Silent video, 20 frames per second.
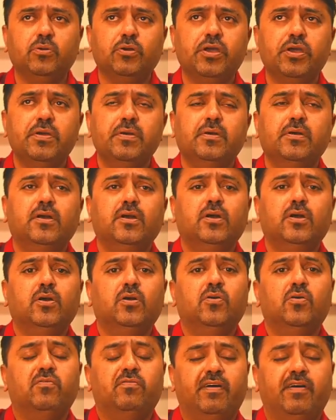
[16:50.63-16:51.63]
Okay,
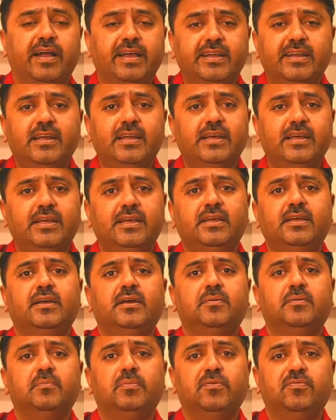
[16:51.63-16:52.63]

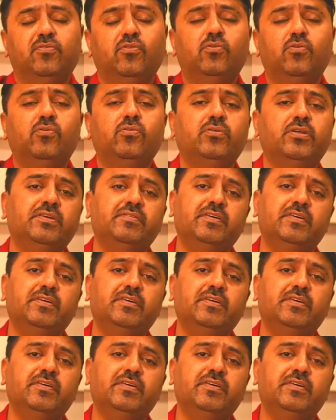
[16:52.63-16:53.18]
finally, before